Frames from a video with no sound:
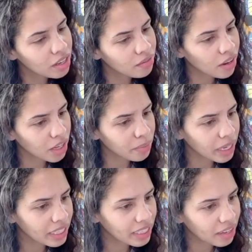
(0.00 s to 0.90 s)
Volume
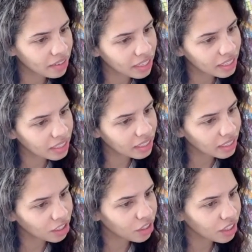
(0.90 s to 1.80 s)
97 is
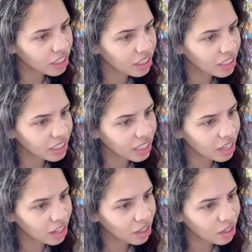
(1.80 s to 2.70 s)
currently on
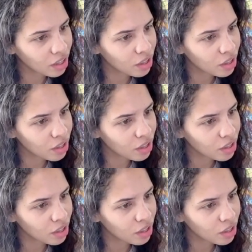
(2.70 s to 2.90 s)
sale